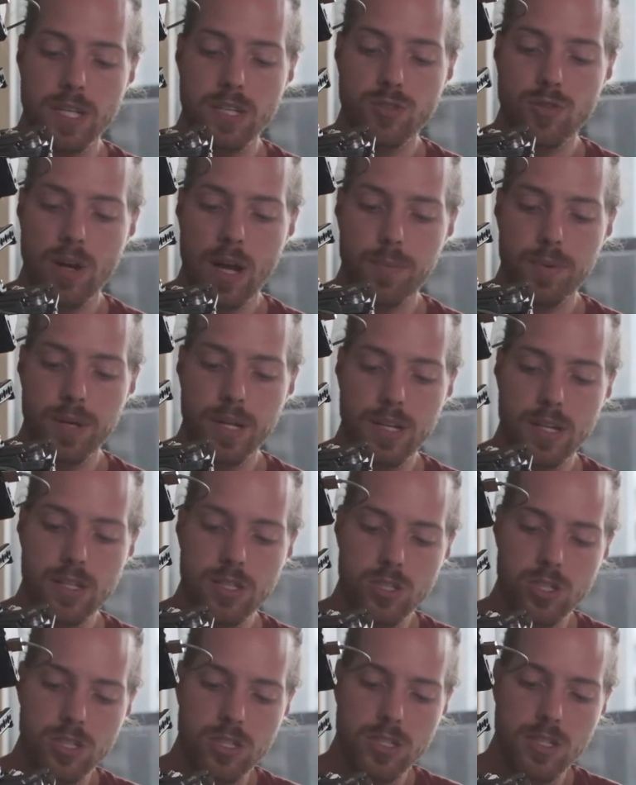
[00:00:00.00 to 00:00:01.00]
tripod, I can
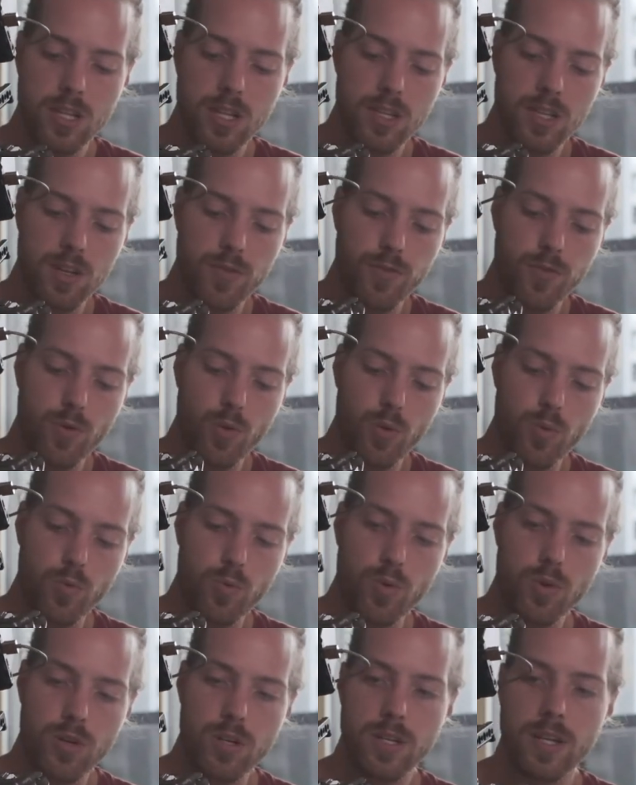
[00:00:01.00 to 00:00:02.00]
just tilt it
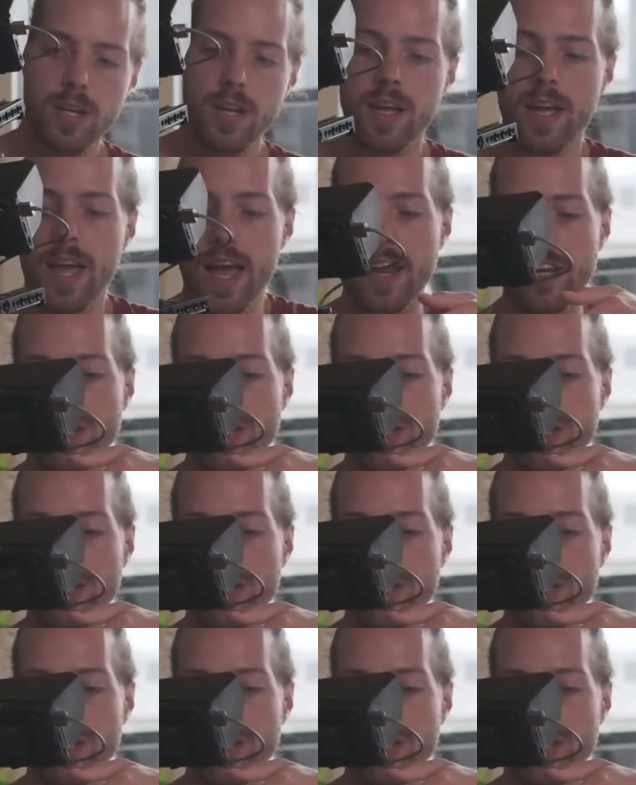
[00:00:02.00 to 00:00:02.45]
forward and